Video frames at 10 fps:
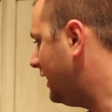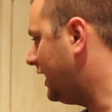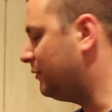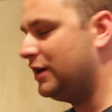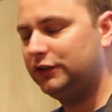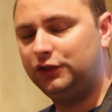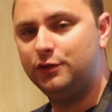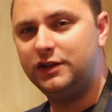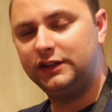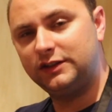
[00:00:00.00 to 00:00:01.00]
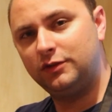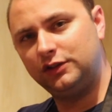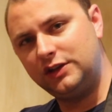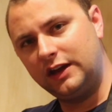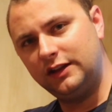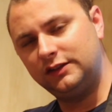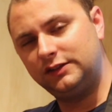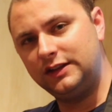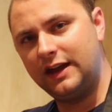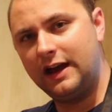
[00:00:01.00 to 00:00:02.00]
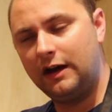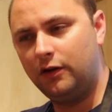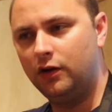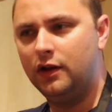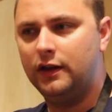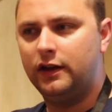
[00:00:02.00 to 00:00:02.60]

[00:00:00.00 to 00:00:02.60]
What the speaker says: At about 2 minutes, I'm going to check it and see how